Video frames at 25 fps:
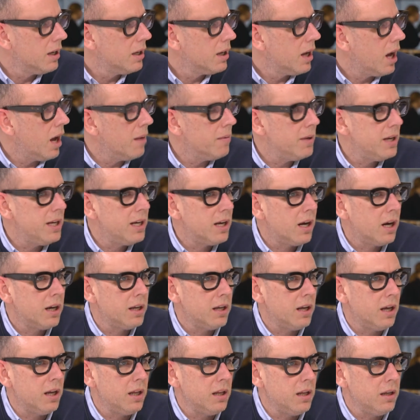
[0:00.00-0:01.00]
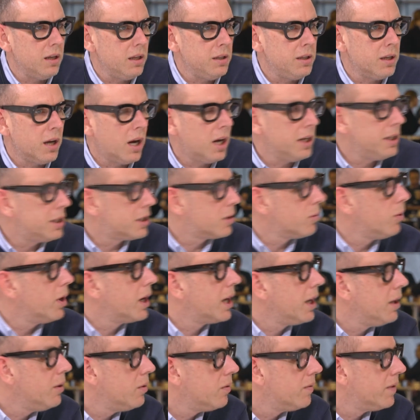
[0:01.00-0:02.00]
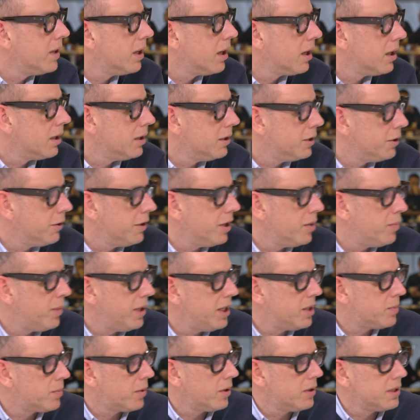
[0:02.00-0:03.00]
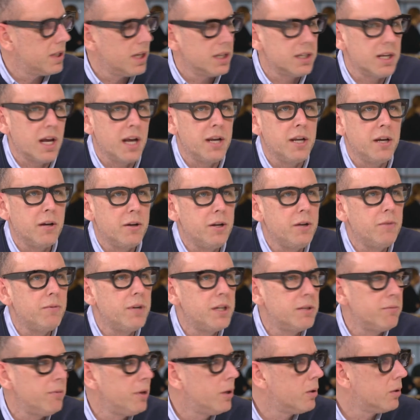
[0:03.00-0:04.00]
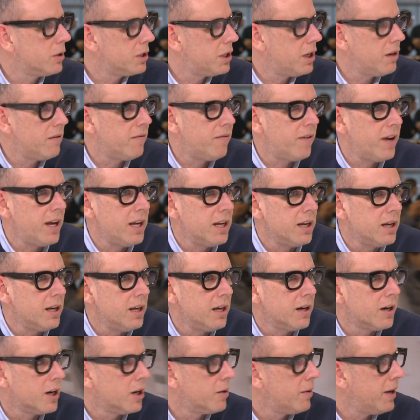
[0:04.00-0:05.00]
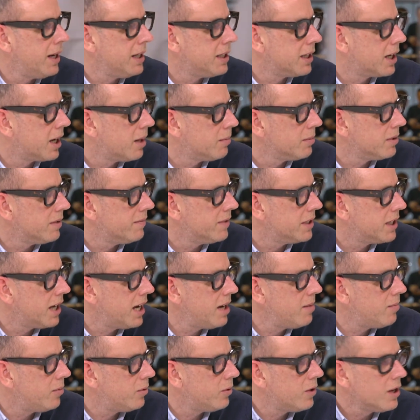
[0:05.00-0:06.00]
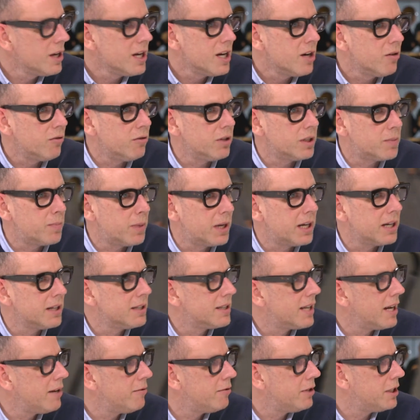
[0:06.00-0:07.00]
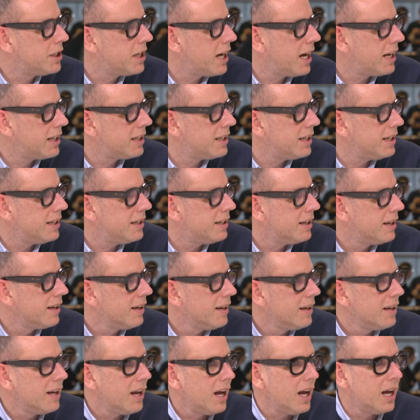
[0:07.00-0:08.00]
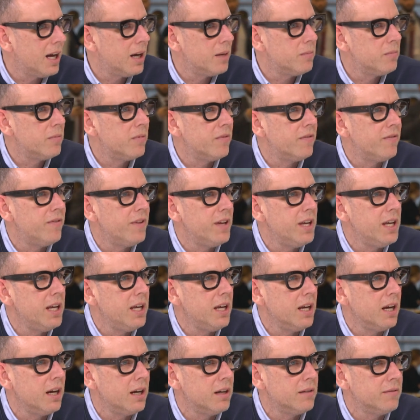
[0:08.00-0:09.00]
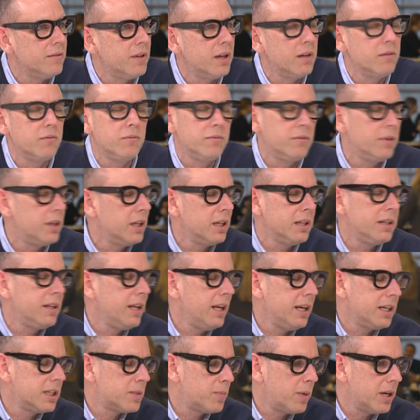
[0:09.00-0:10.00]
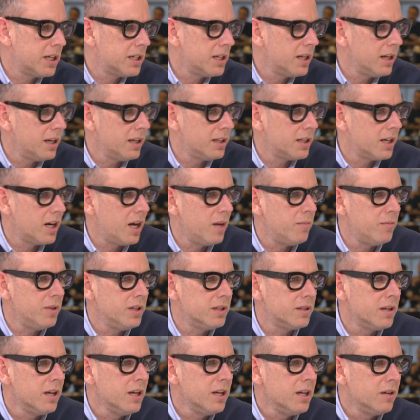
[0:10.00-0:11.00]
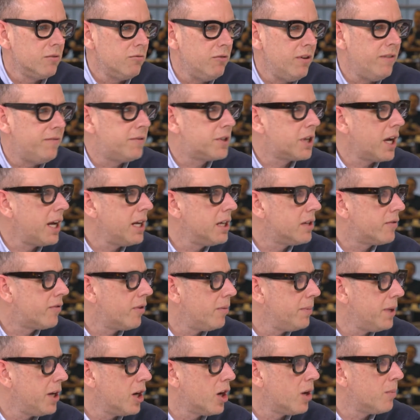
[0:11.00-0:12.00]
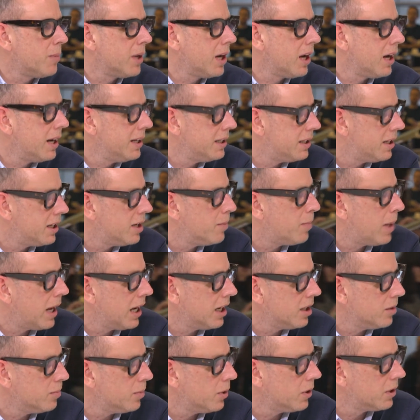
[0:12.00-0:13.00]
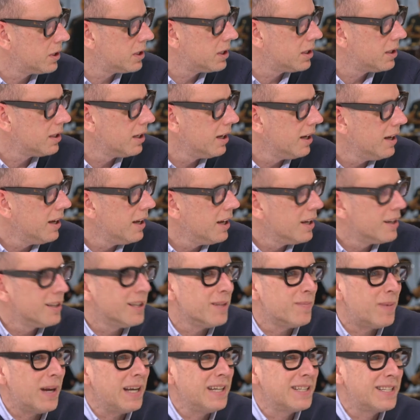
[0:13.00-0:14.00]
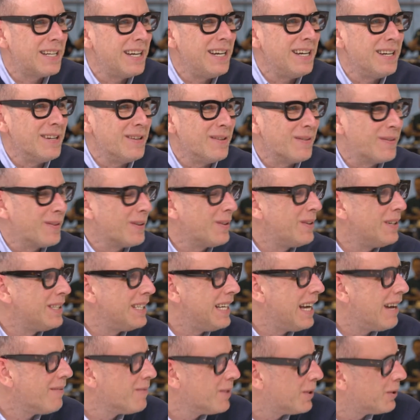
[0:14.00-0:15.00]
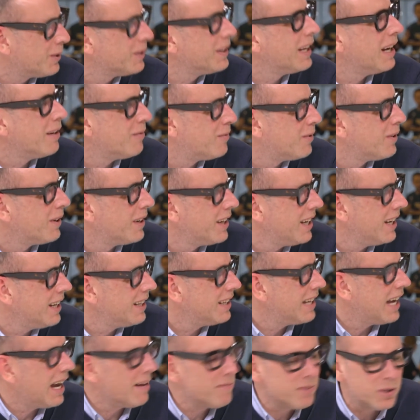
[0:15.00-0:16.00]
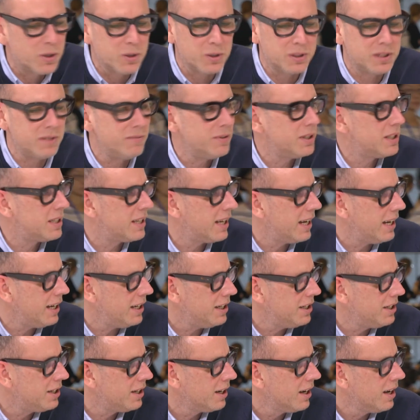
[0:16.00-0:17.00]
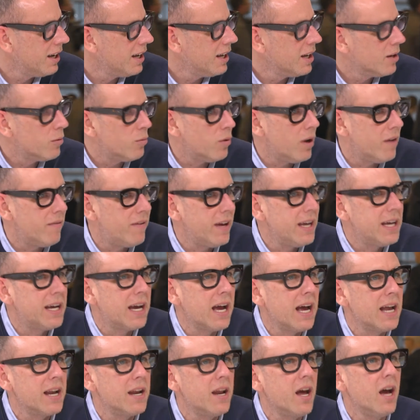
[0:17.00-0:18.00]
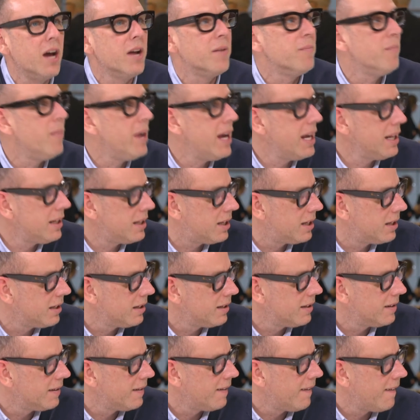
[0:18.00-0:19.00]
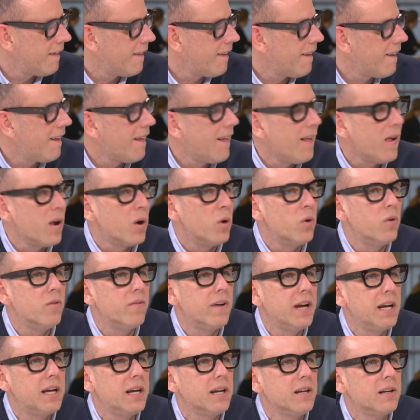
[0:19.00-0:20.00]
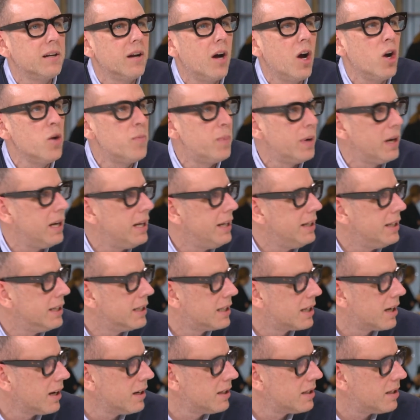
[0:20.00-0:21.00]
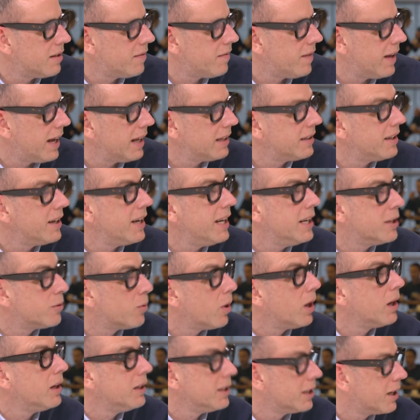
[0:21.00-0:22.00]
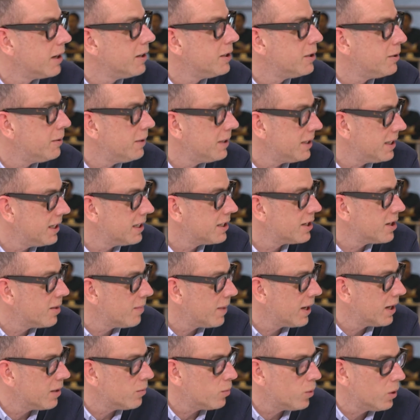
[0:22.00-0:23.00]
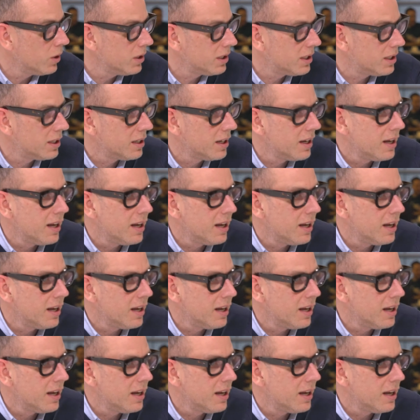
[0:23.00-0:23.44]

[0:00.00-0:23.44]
I mean, I used to work in Northern Ireland during the peace process, and the only reason we got Sinn Féin and the IRA to come to the table was because they rejected the expression at the time was, we've changed from the Armalite to the ballot box. And the Palestinian Authority haven't got that far yet. They haven't got to the stage where they can admit or they can openly discuss the fact that Israel is going to exist no matter what.